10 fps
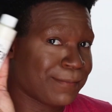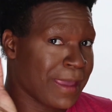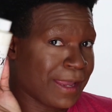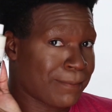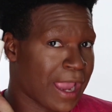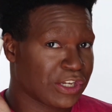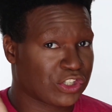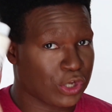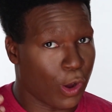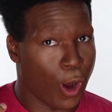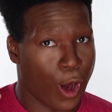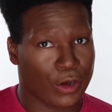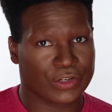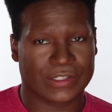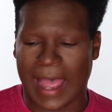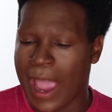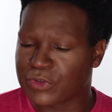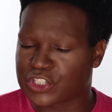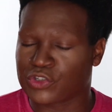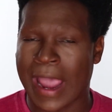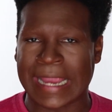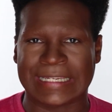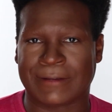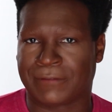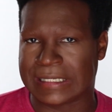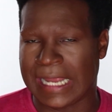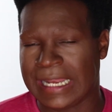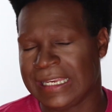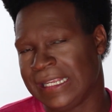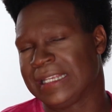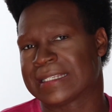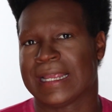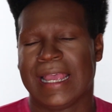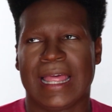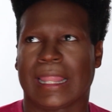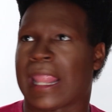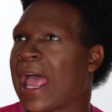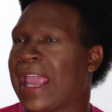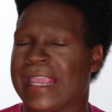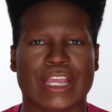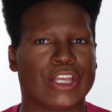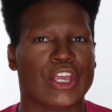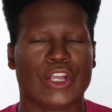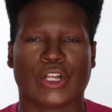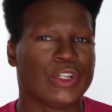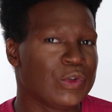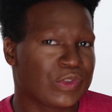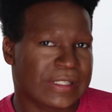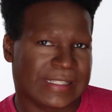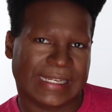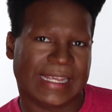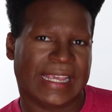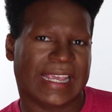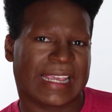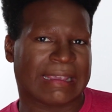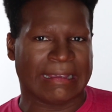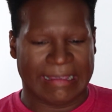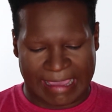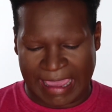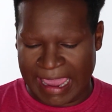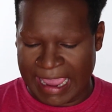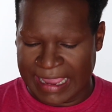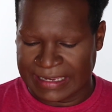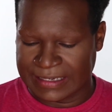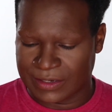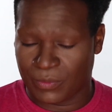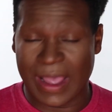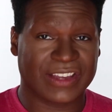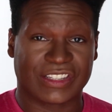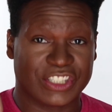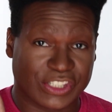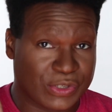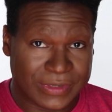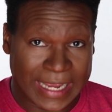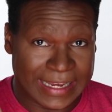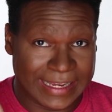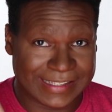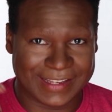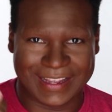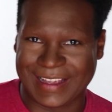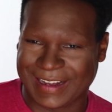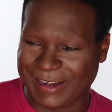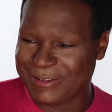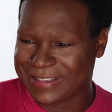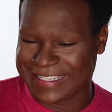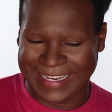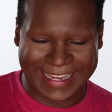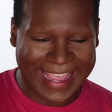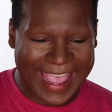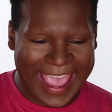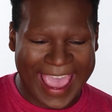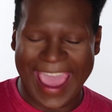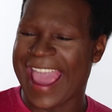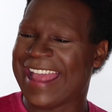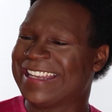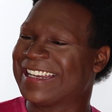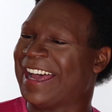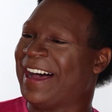to make my scars. I was trying different techniques like glue stick and, well actually just two techniques, the glue stick and